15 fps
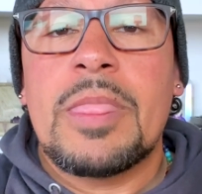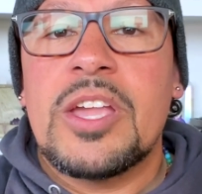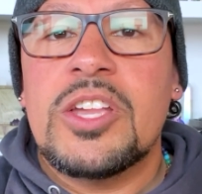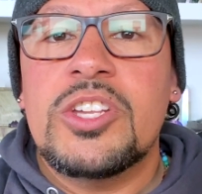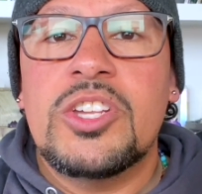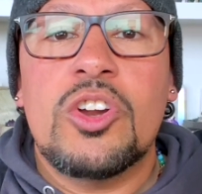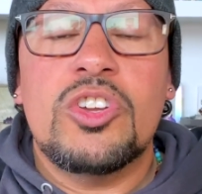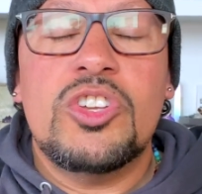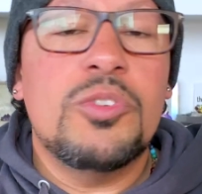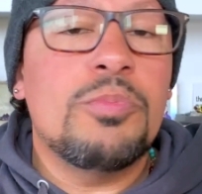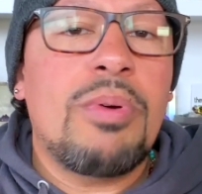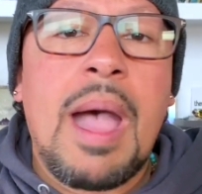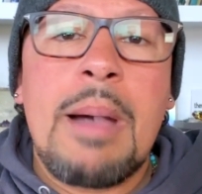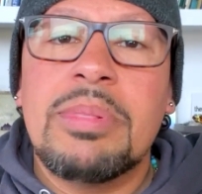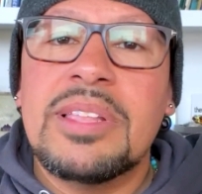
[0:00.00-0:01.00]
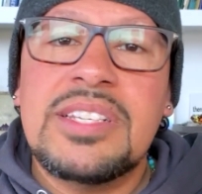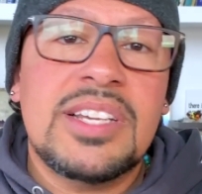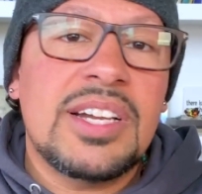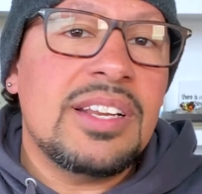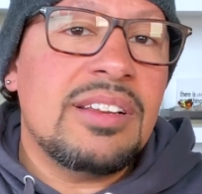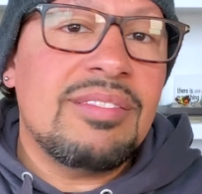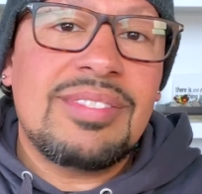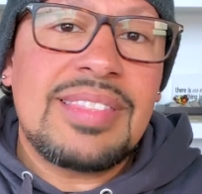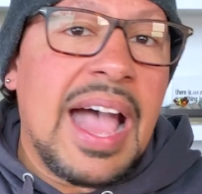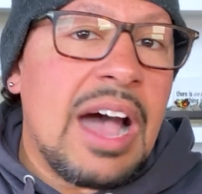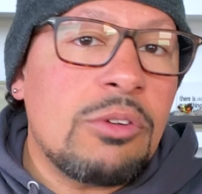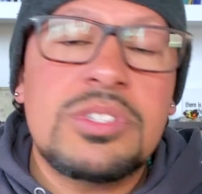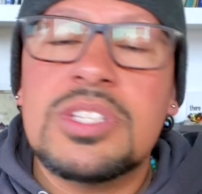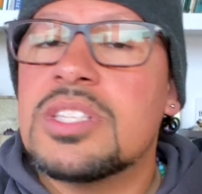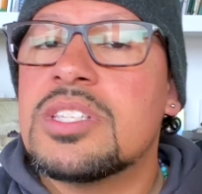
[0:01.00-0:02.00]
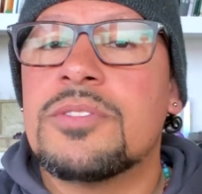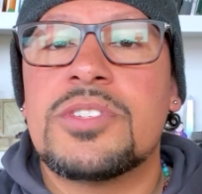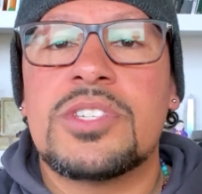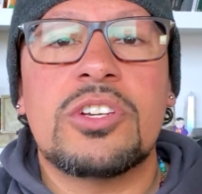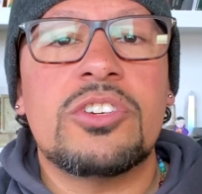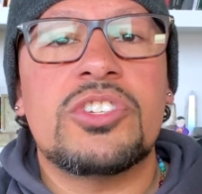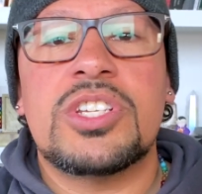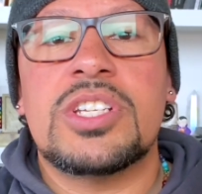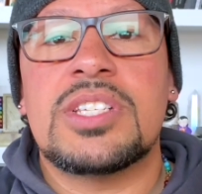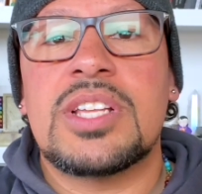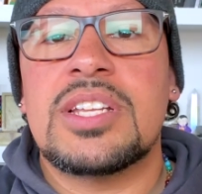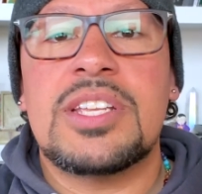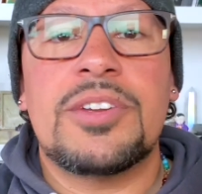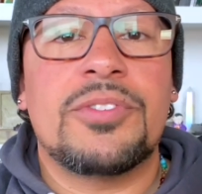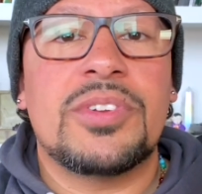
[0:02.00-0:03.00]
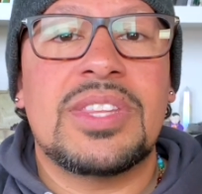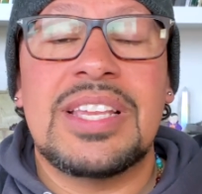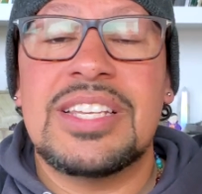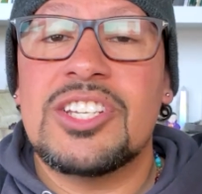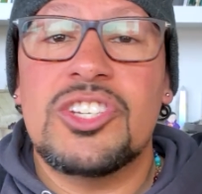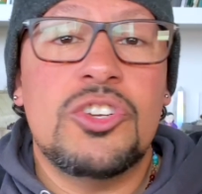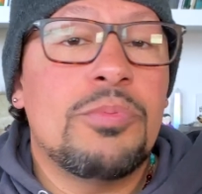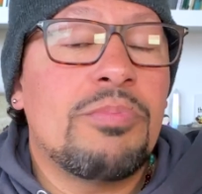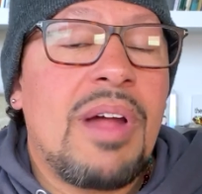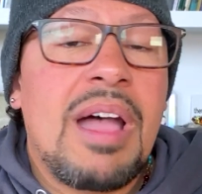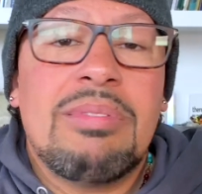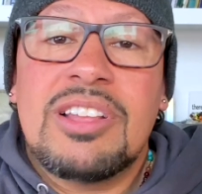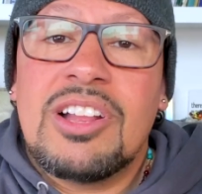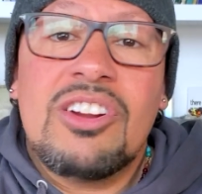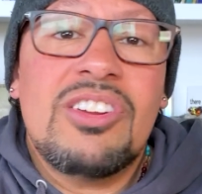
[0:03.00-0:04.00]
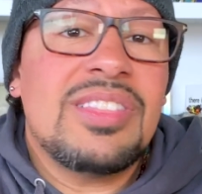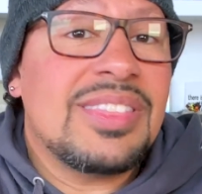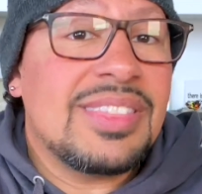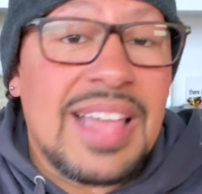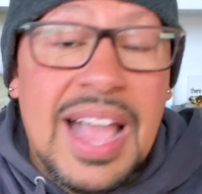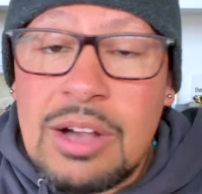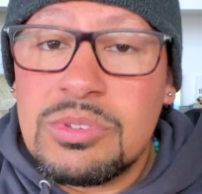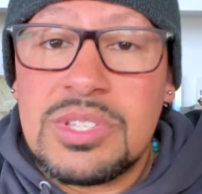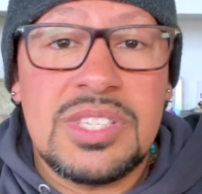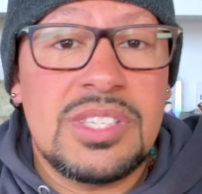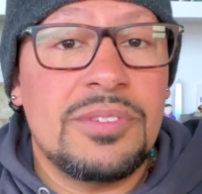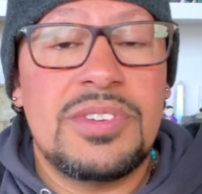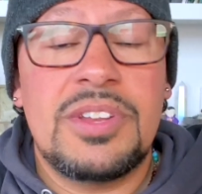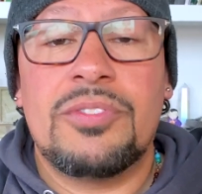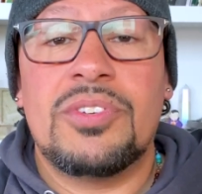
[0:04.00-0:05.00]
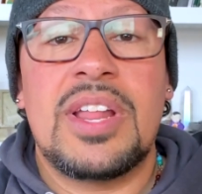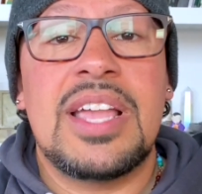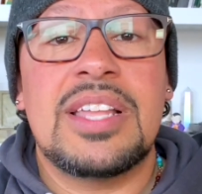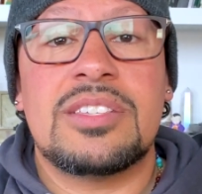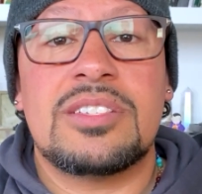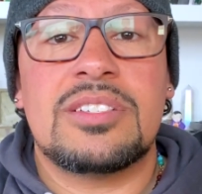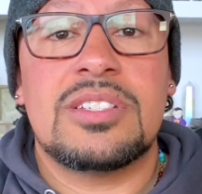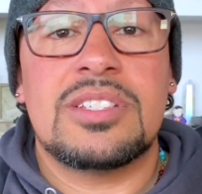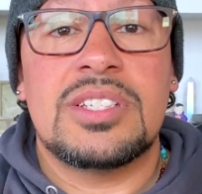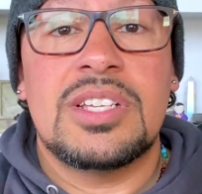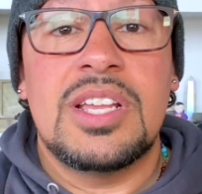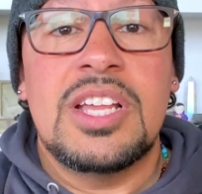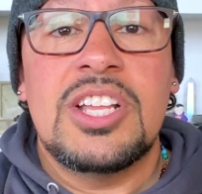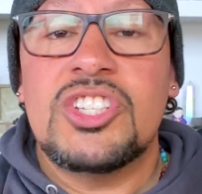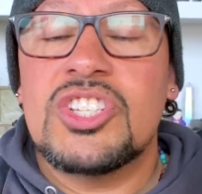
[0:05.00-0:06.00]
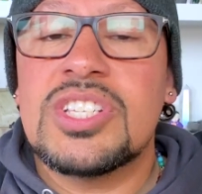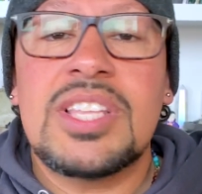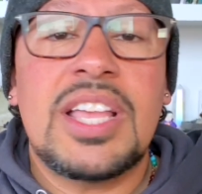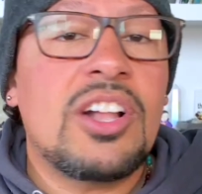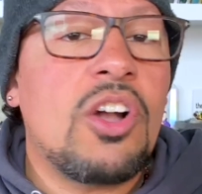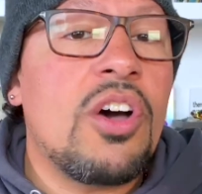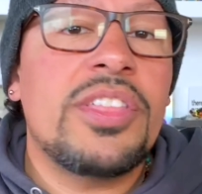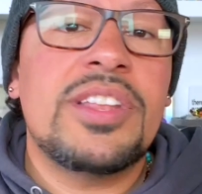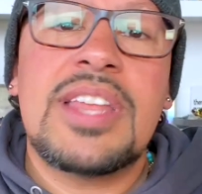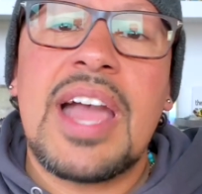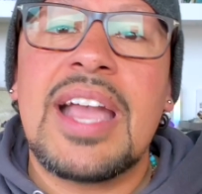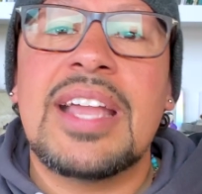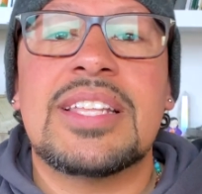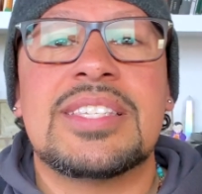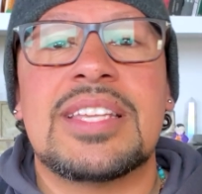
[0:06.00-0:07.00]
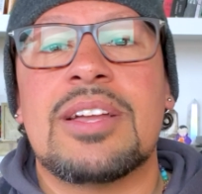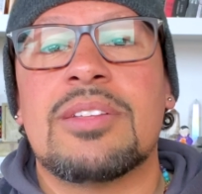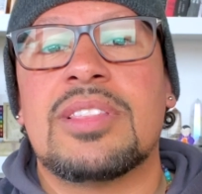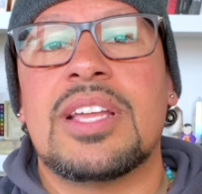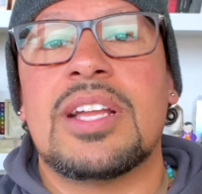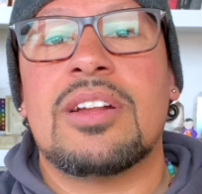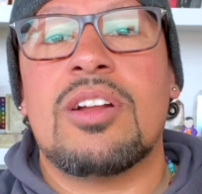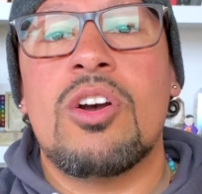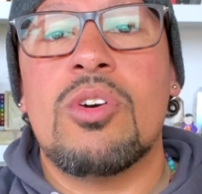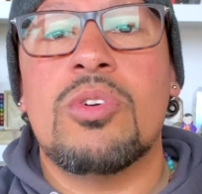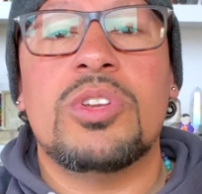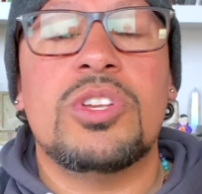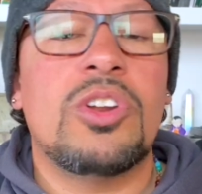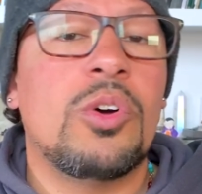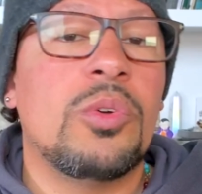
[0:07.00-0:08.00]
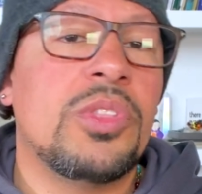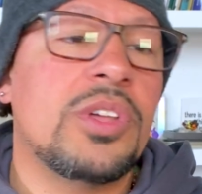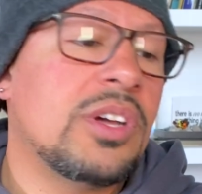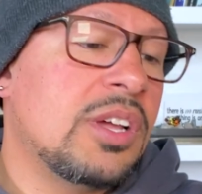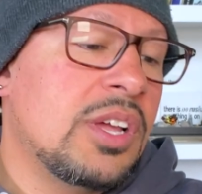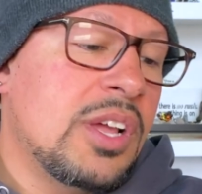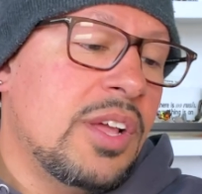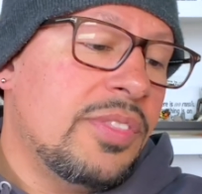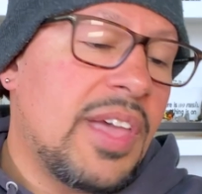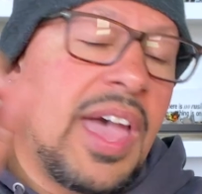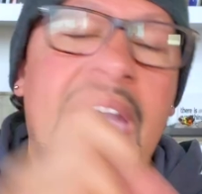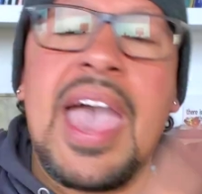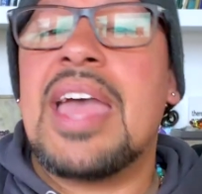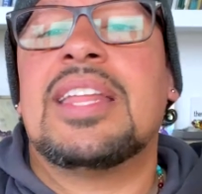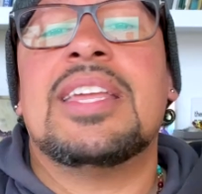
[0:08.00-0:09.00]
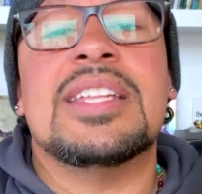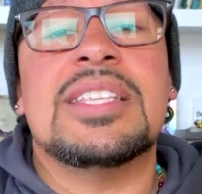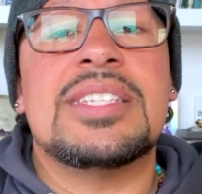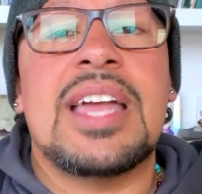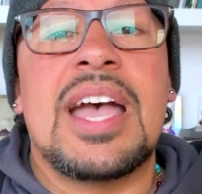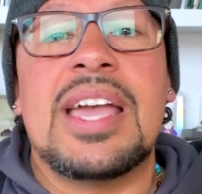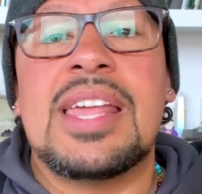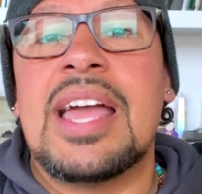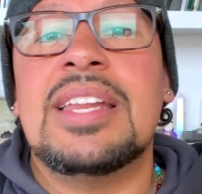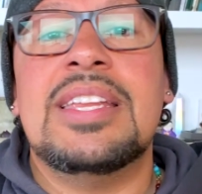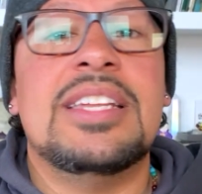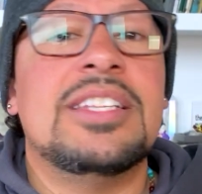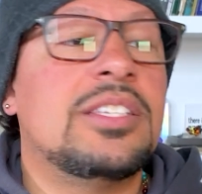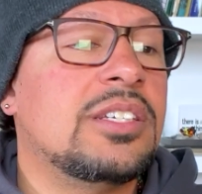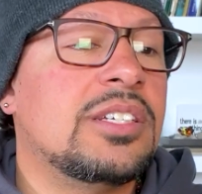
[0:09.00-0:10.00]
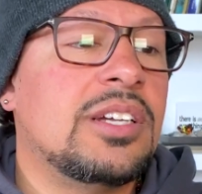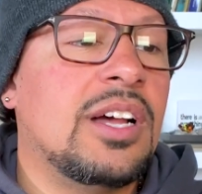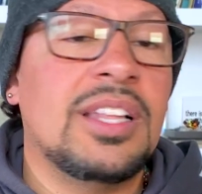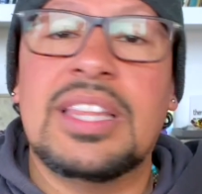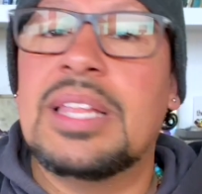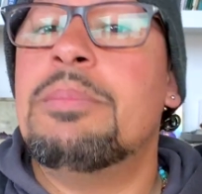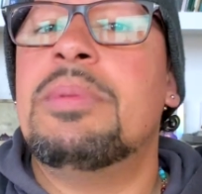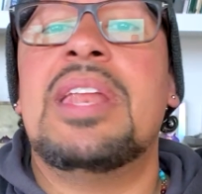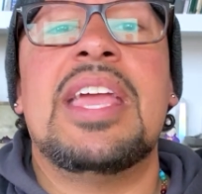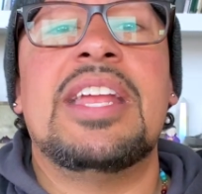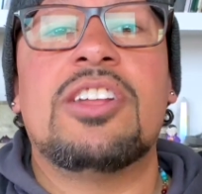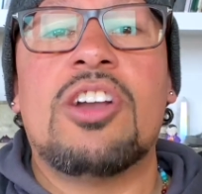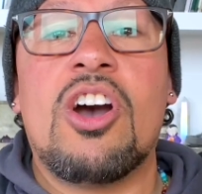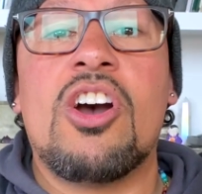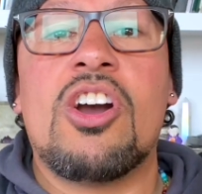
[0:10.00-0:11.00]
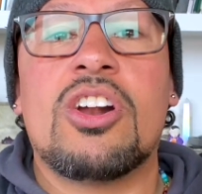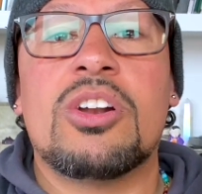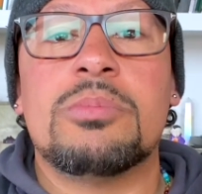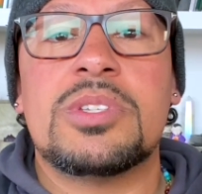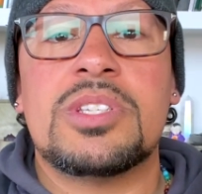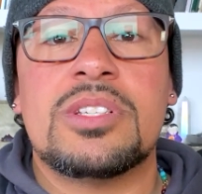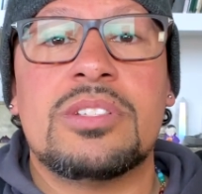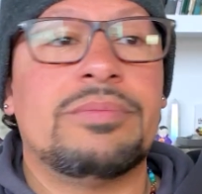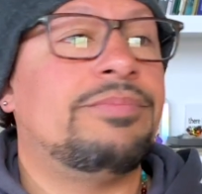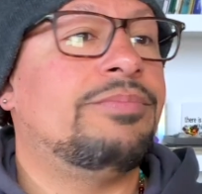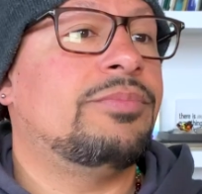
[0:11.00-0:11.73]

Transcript: You've probably done thousands of searches on different things, and you've probably heard thousands of different answers. Just like all the diets out there. Oh, the Atkins diet, I need to eliminate carbs.